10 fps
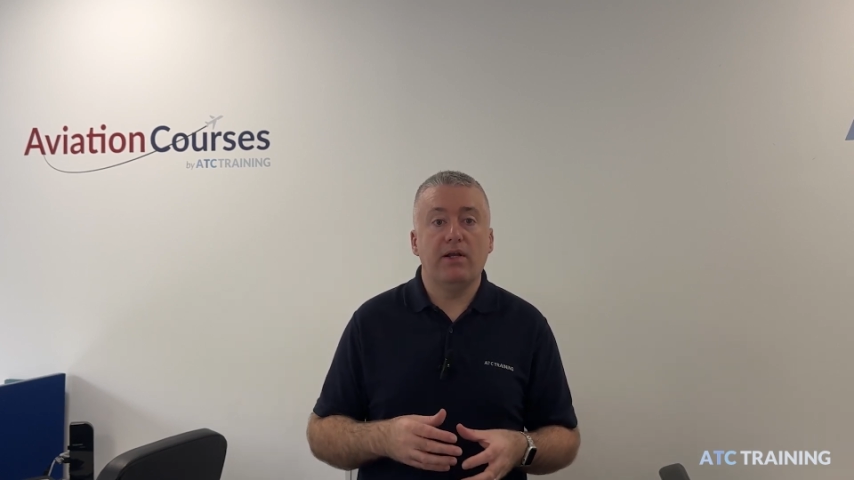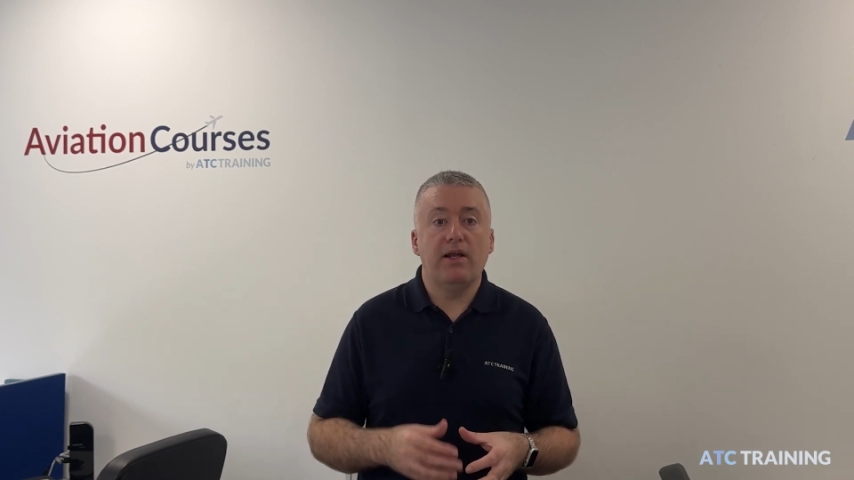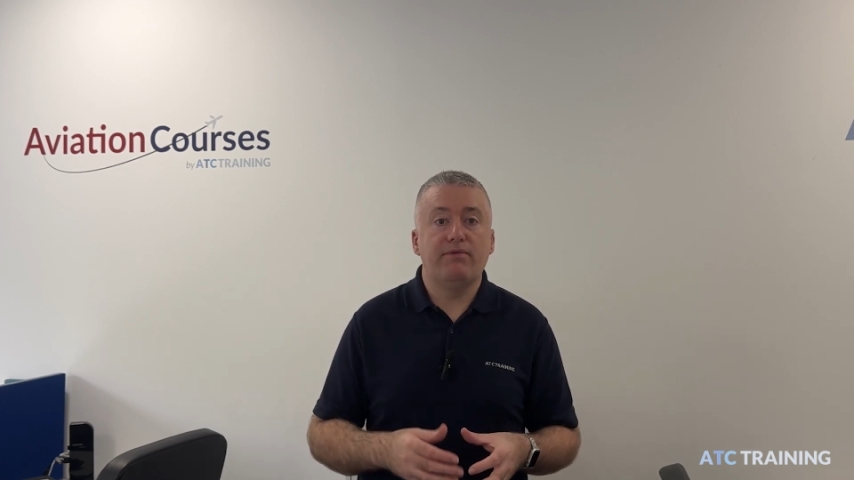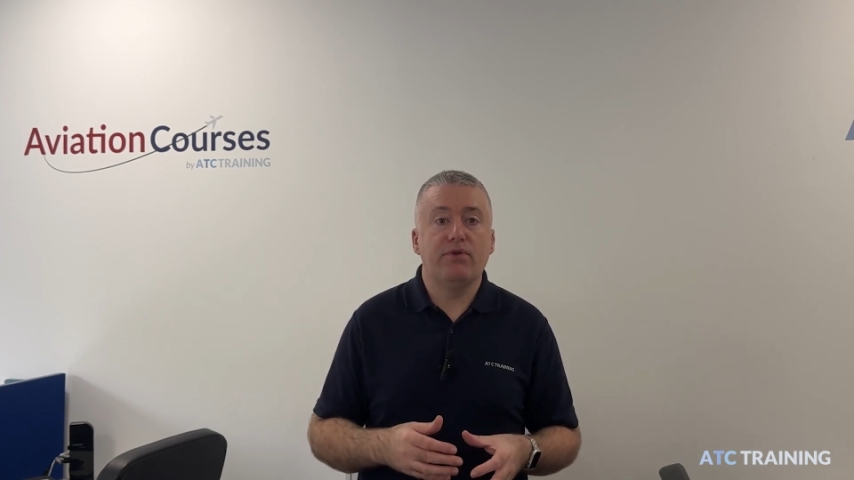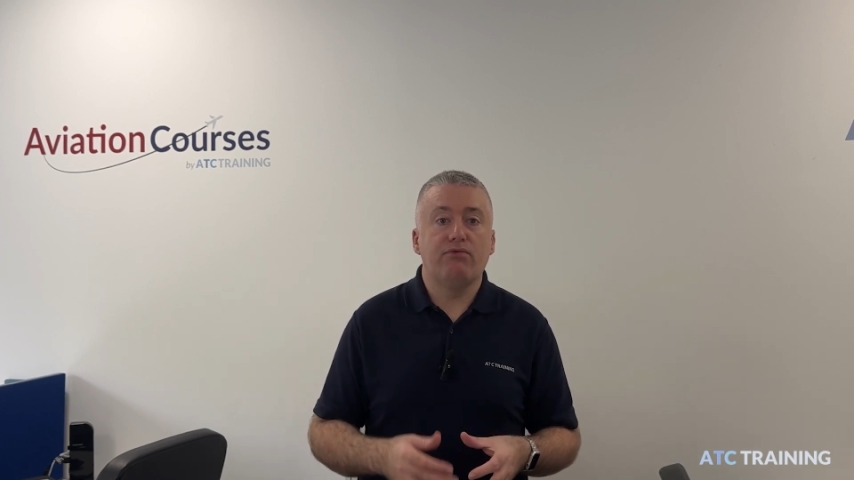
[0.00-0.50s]

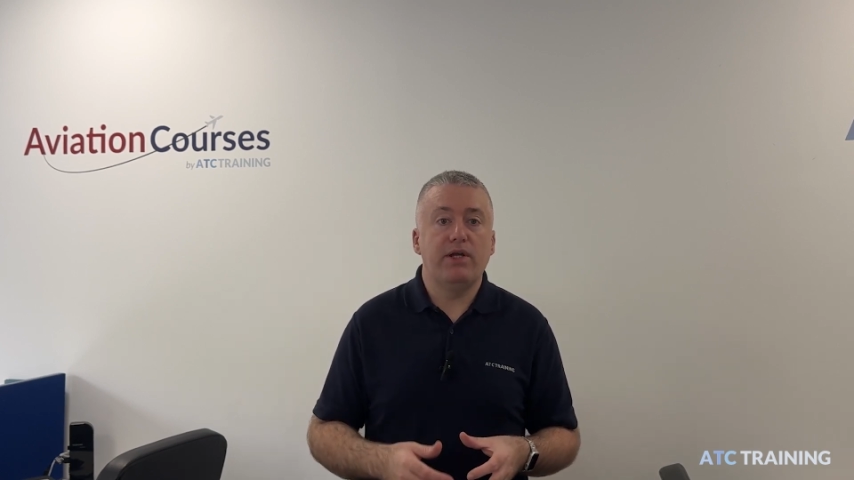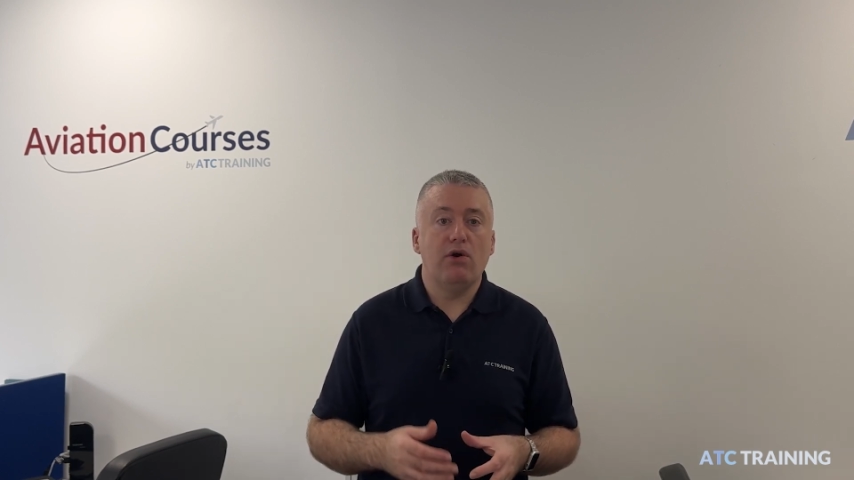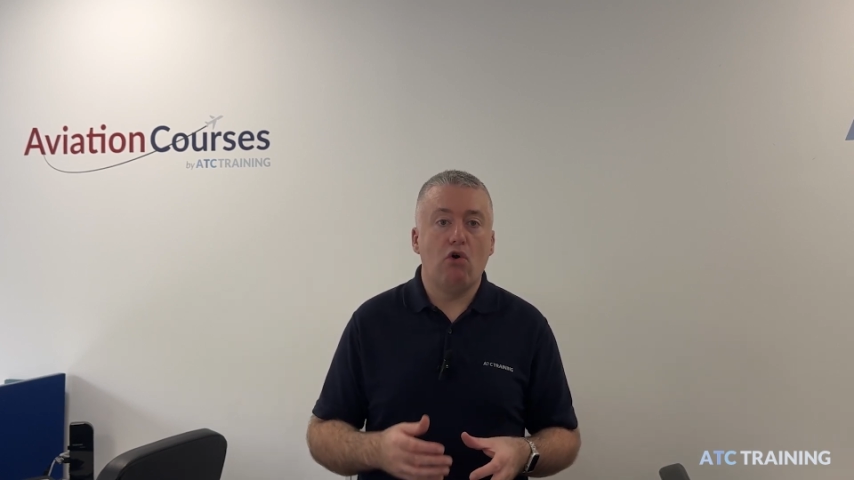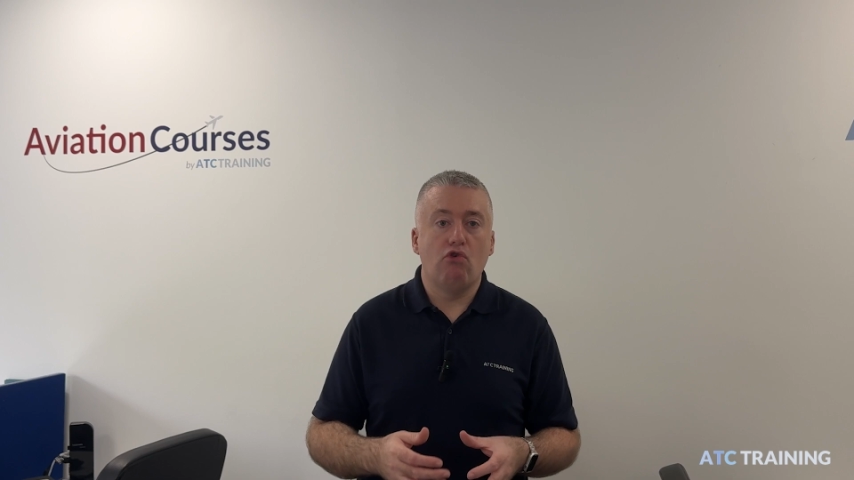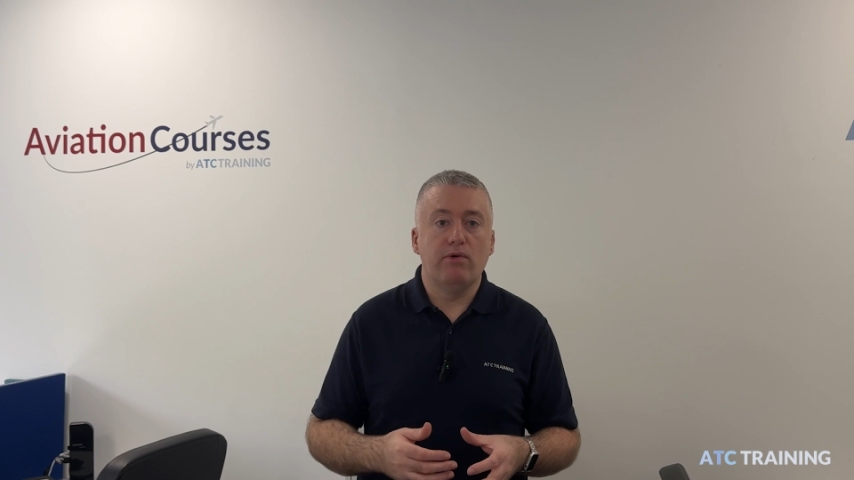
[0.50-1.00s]
level 3
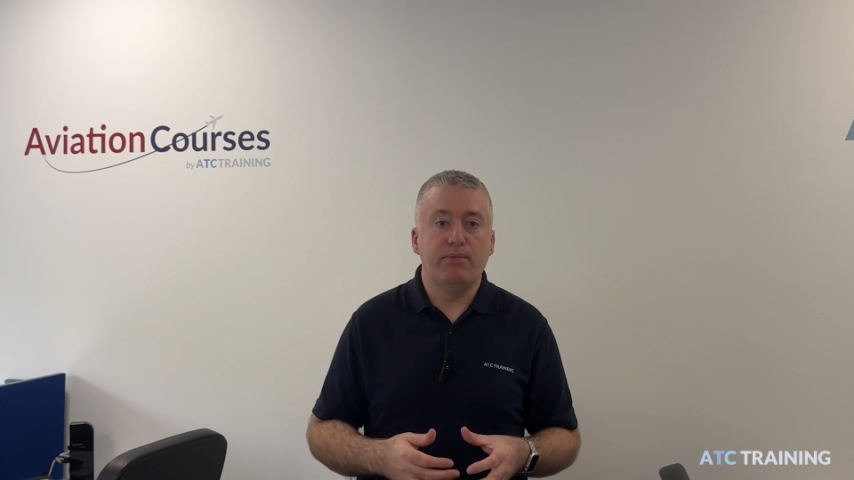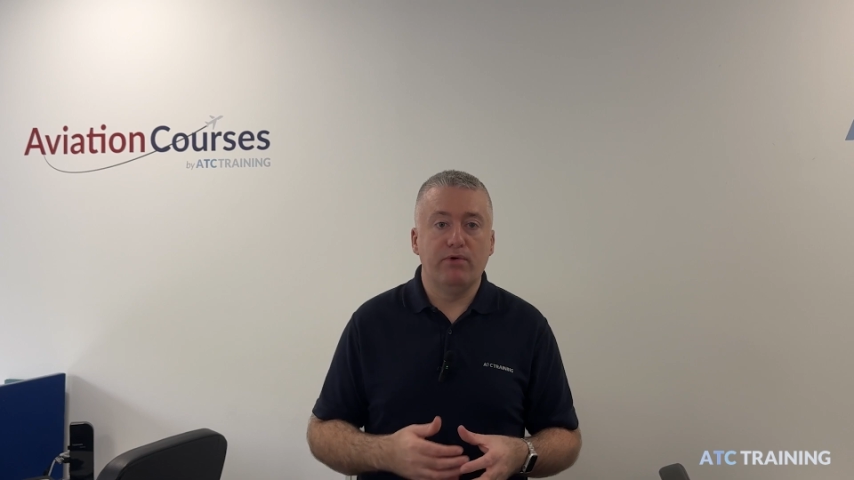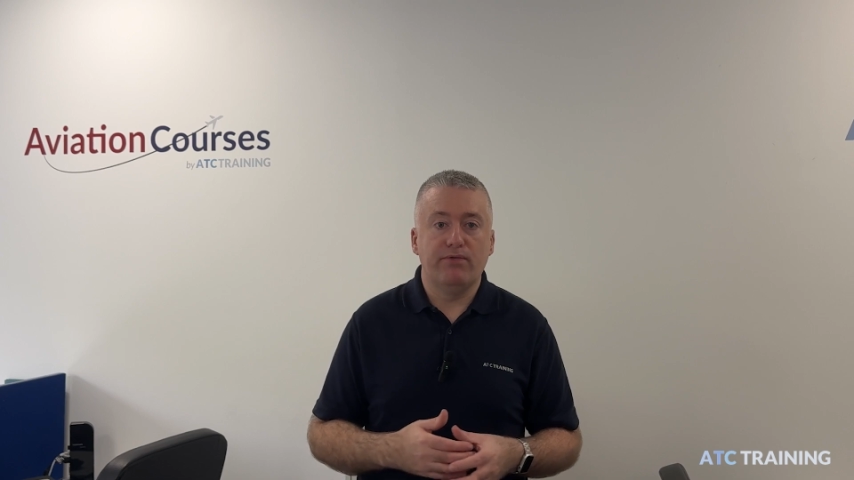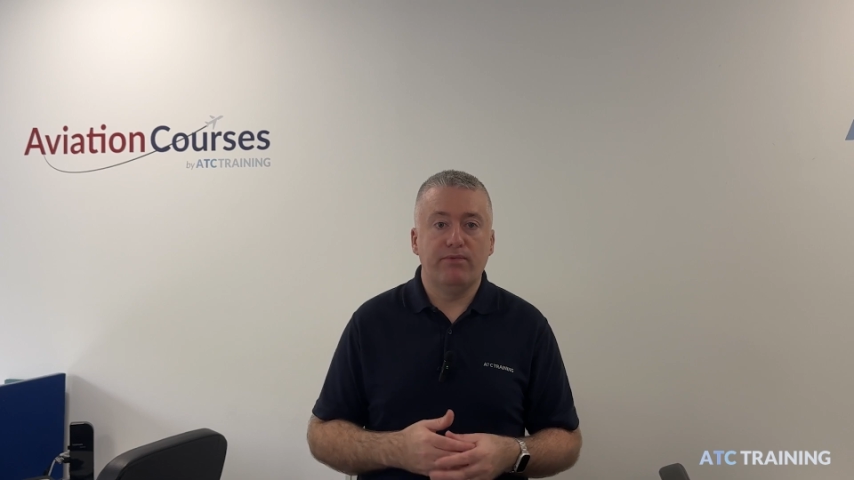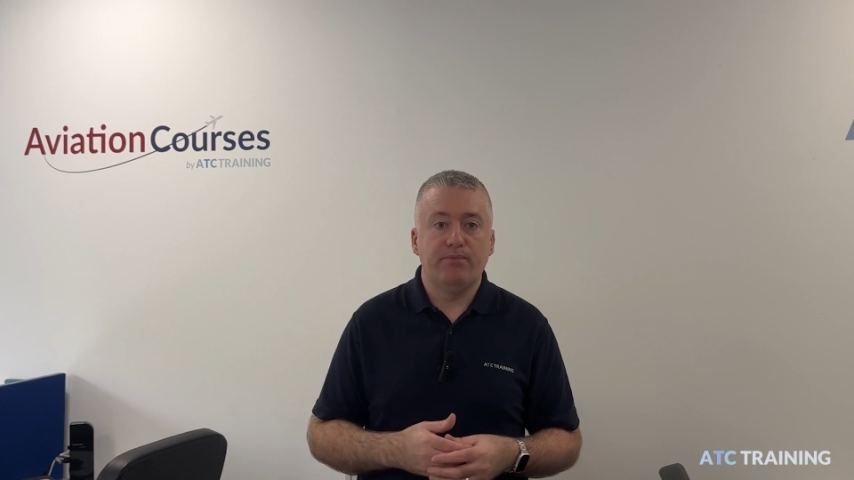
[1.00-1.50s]
or
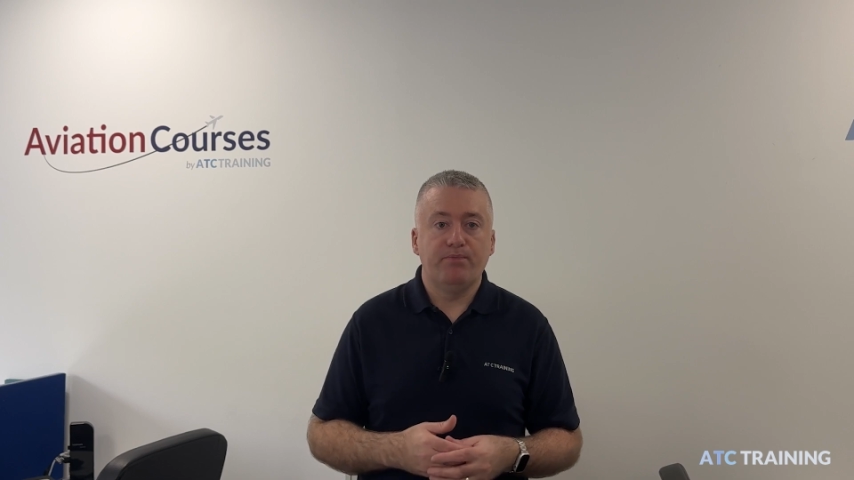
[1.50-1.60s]
above.